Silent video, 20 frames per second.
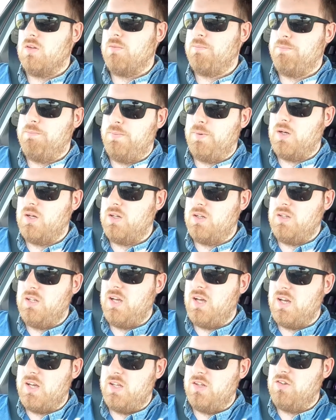But
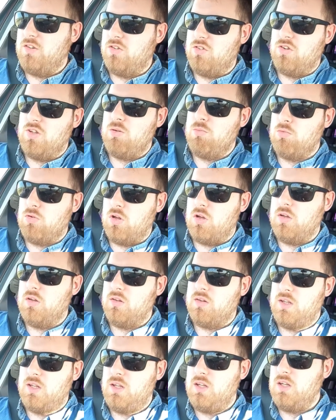yeah, it just seems like
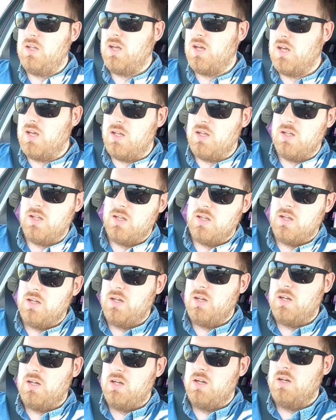the
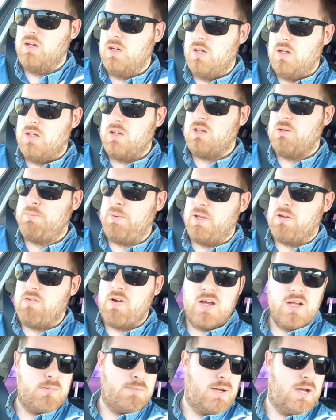big
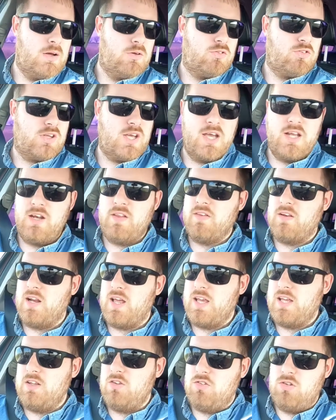roundabouts, getting in the
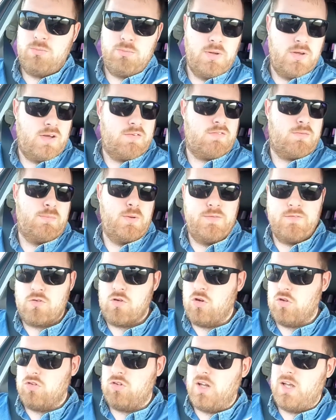lanes, and you have to move
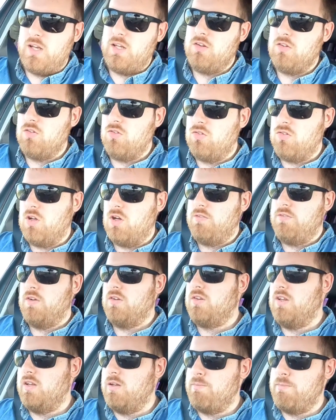across lanes and stuff, I
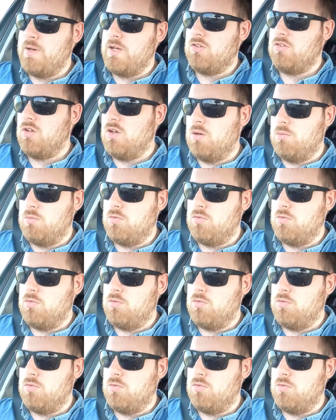tend to mess up.